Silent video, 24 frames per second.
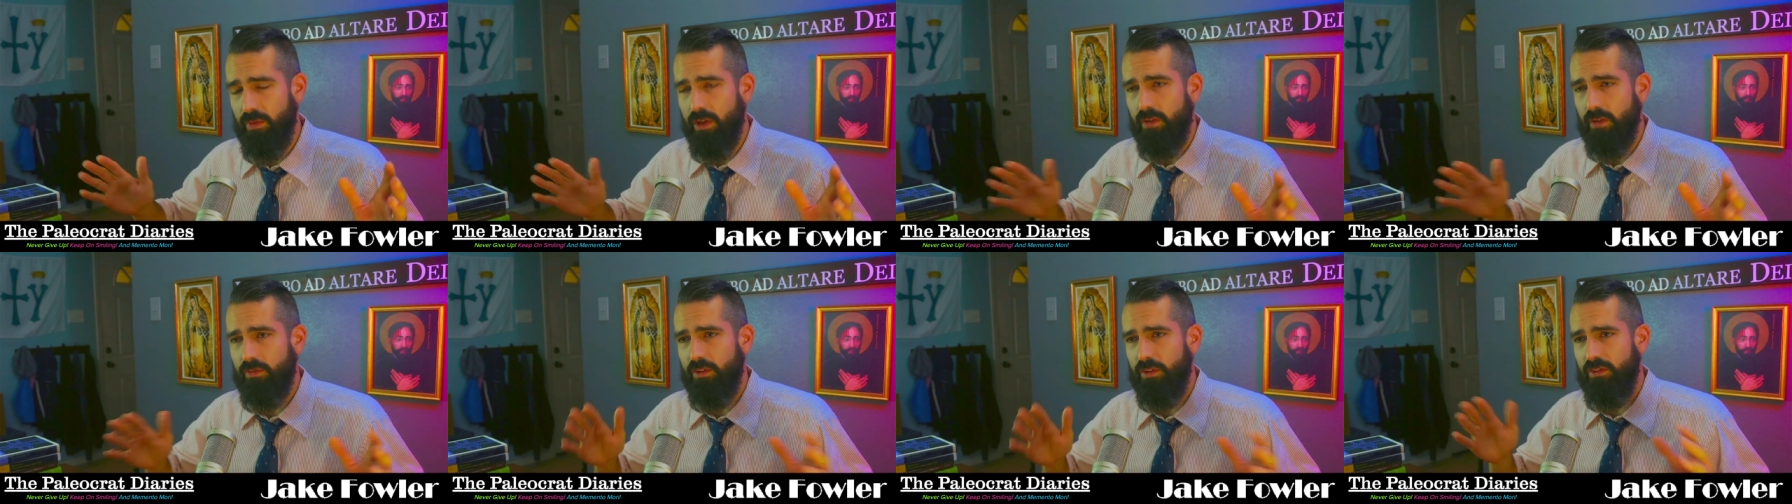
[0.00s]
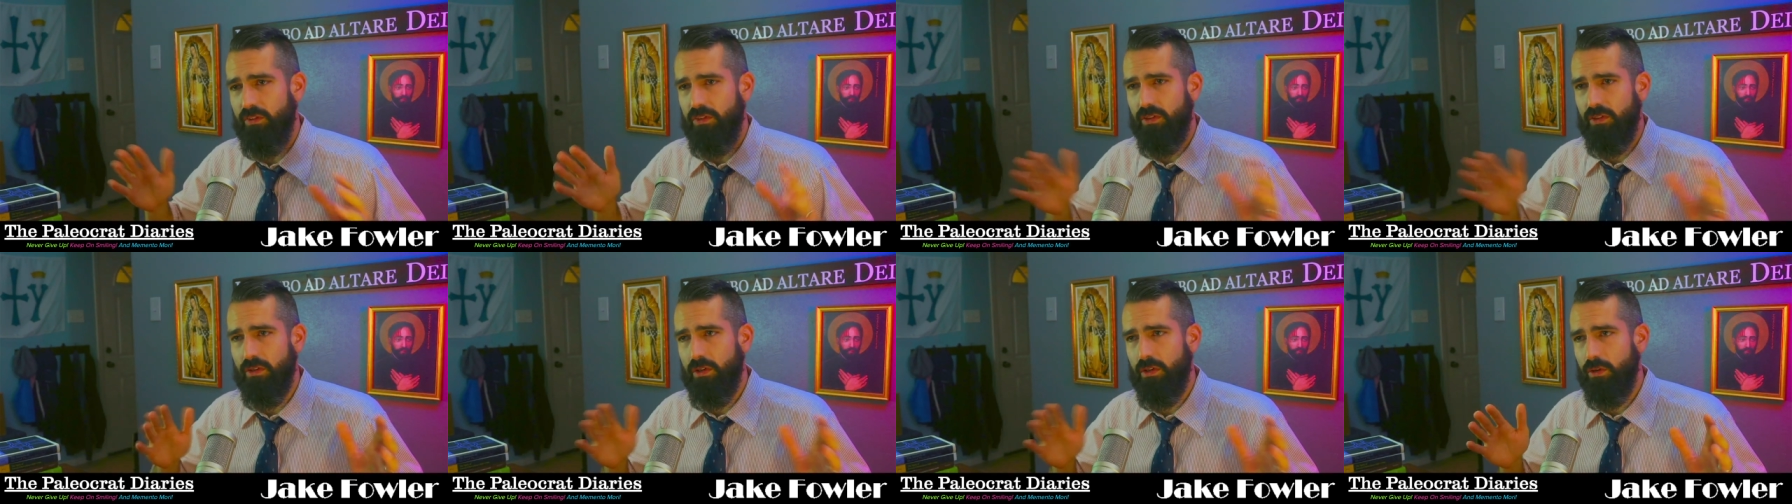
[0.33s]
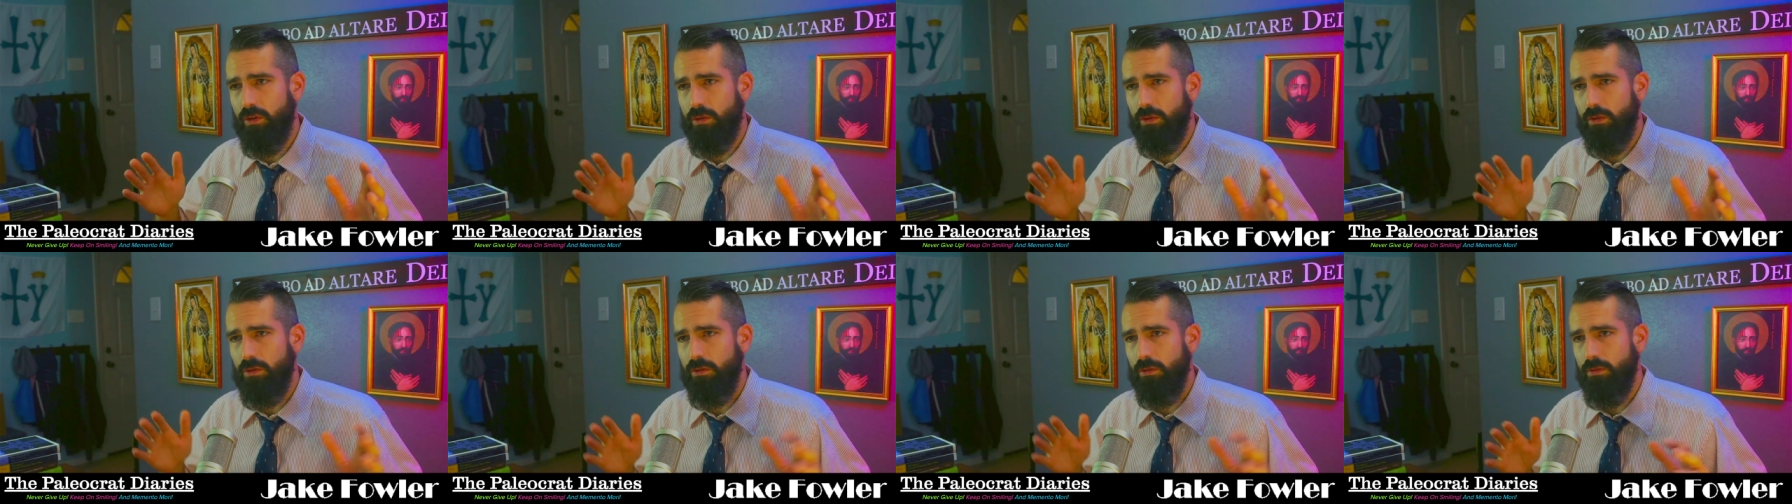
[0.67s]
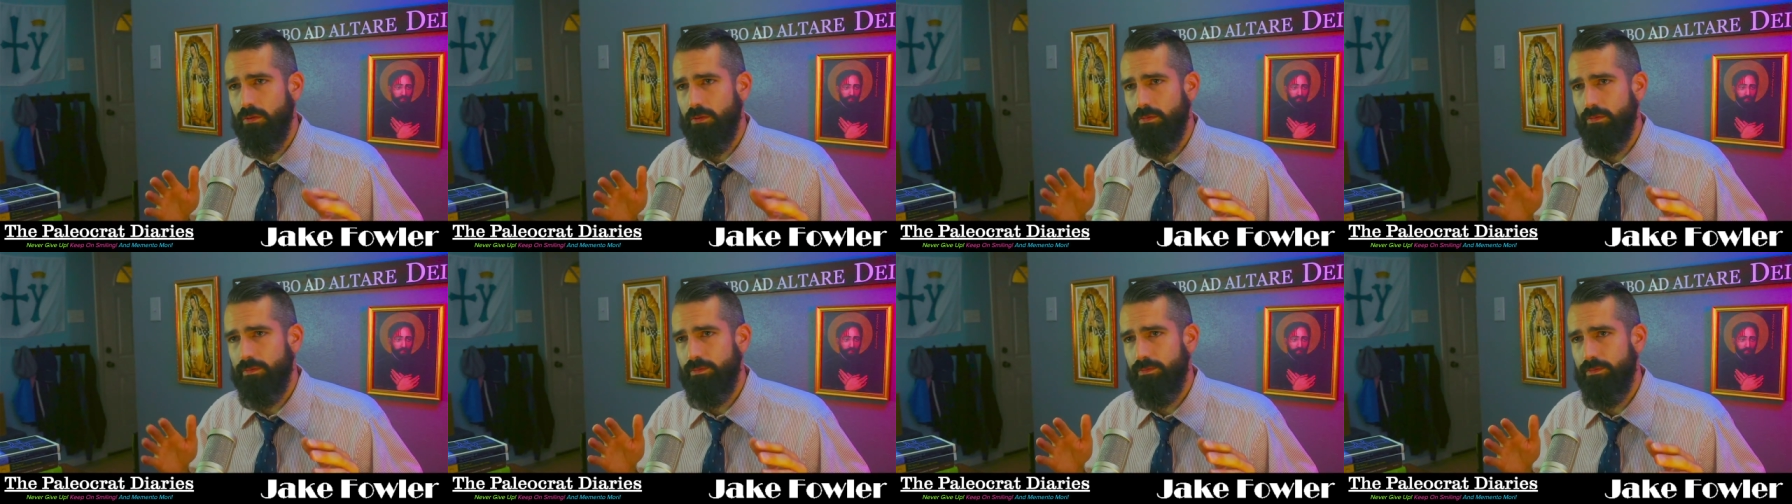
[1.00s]
if it's a
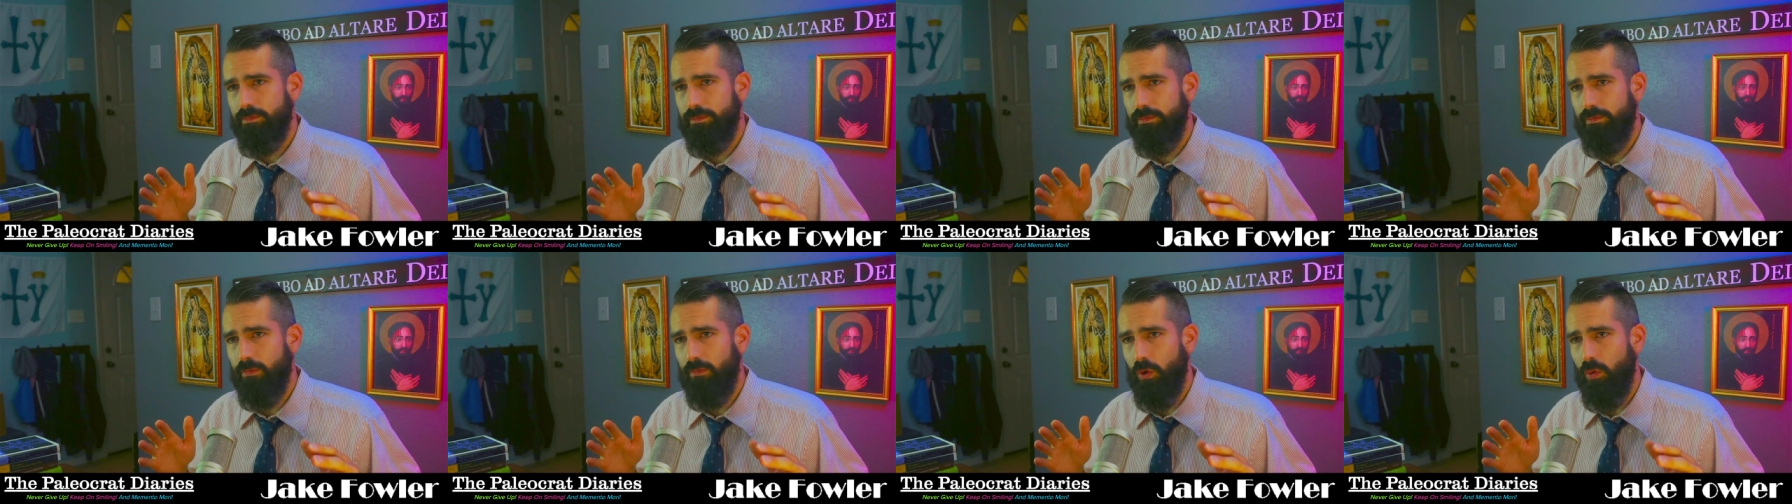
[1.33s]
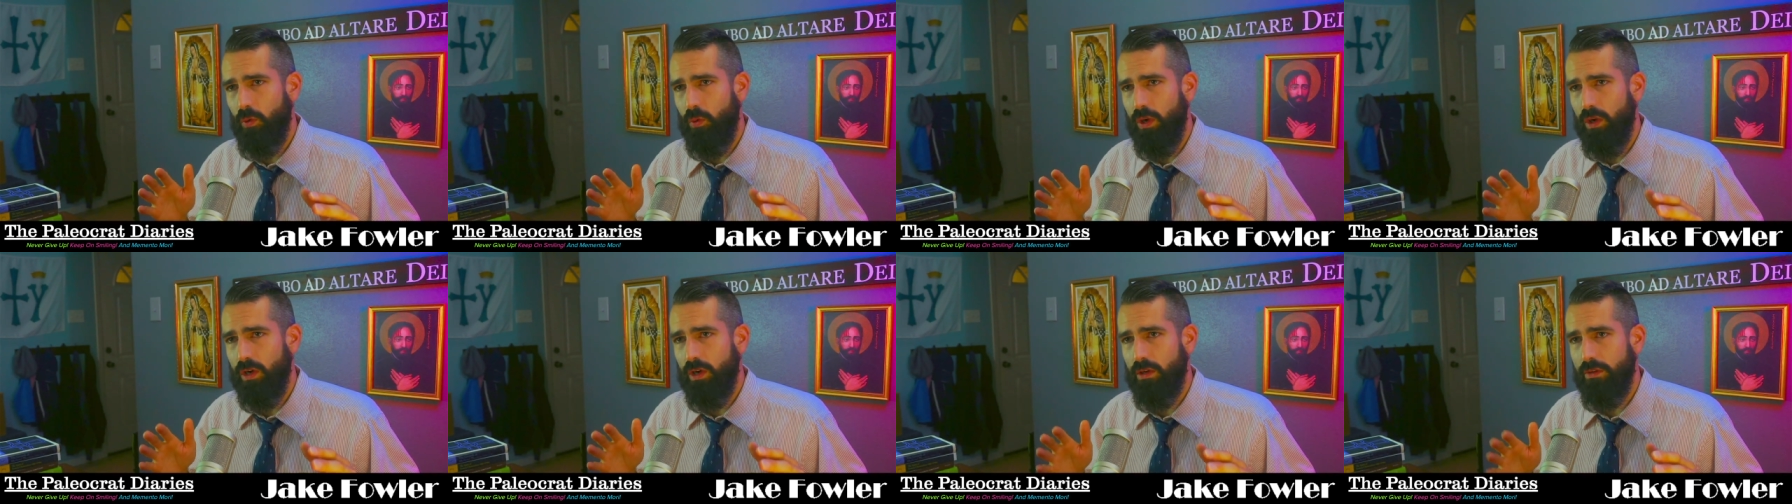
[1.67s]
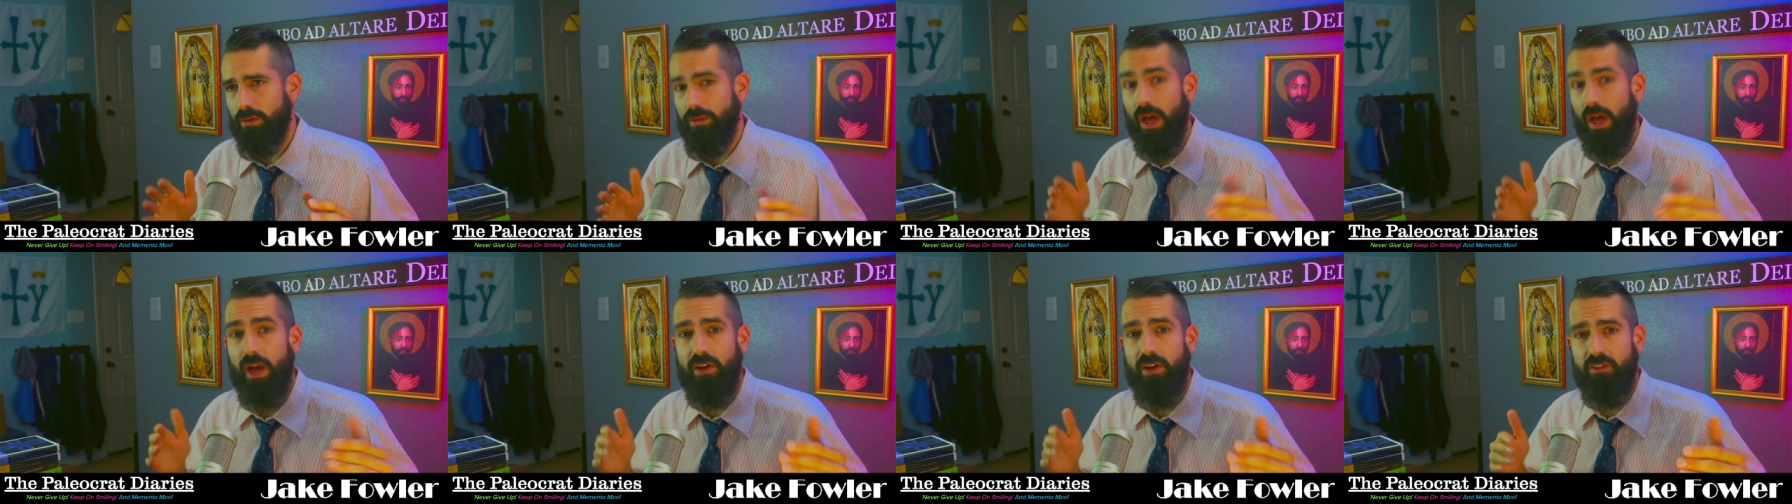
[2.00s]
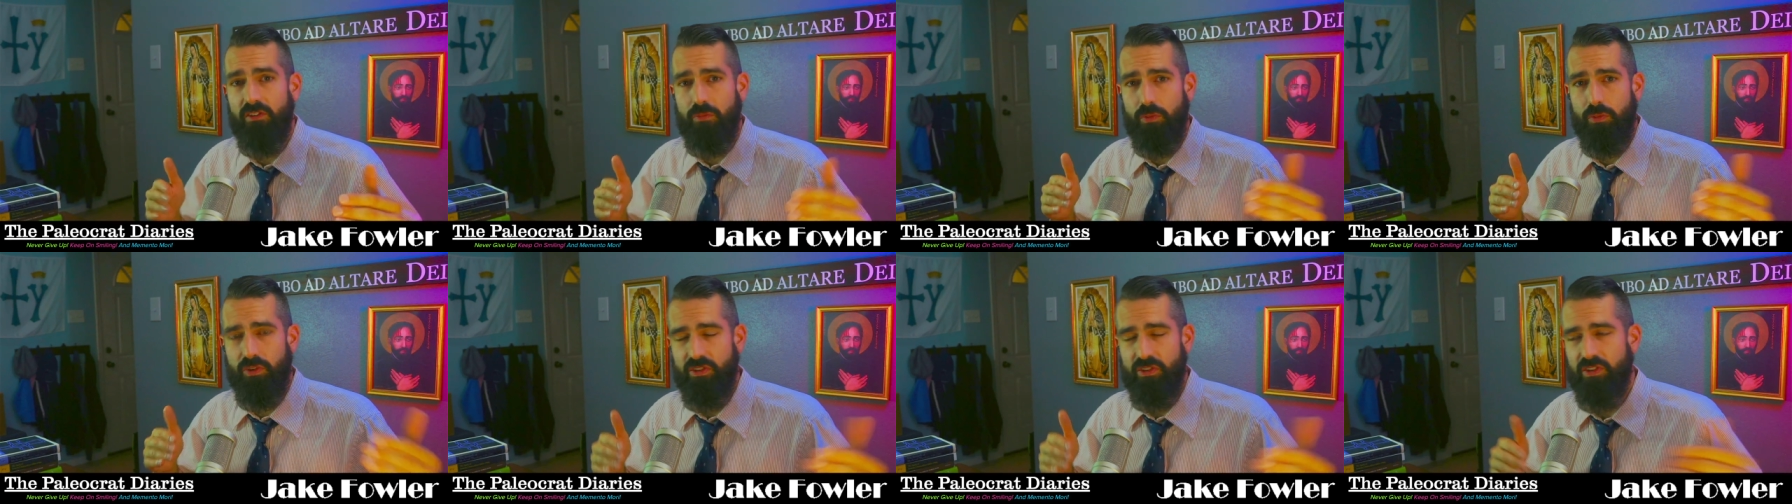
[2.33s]
little, well, not as
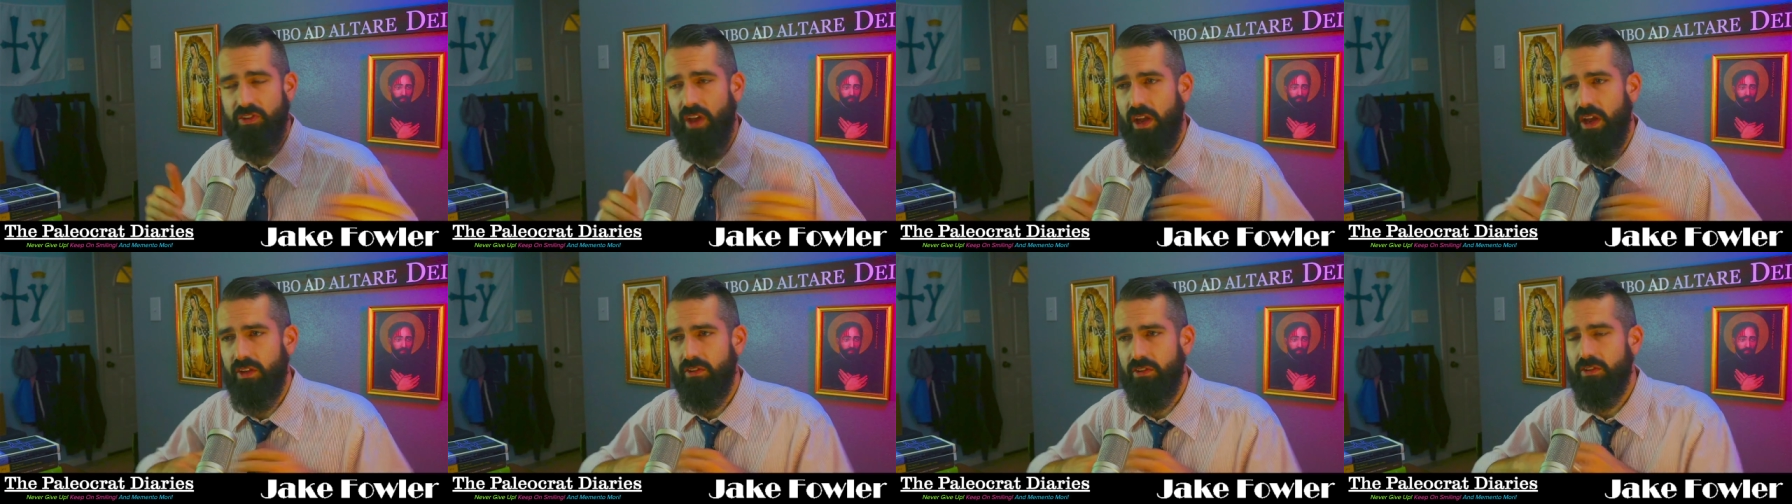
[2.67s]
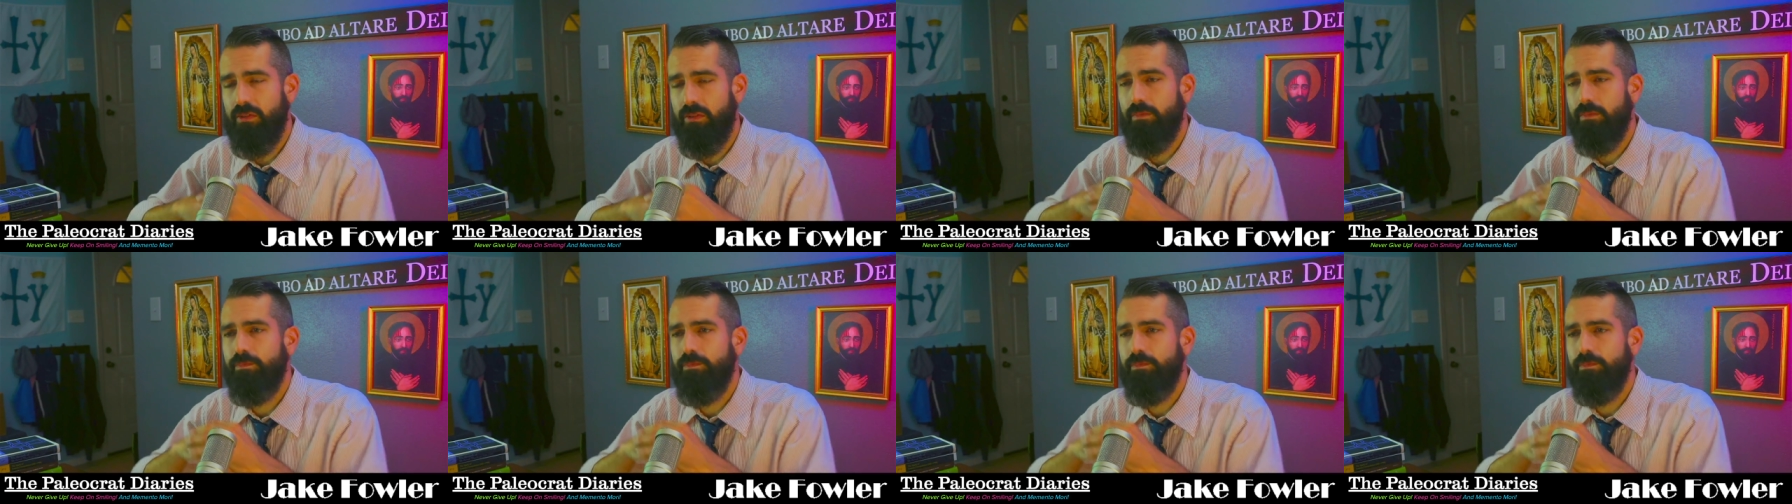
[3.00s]
precise.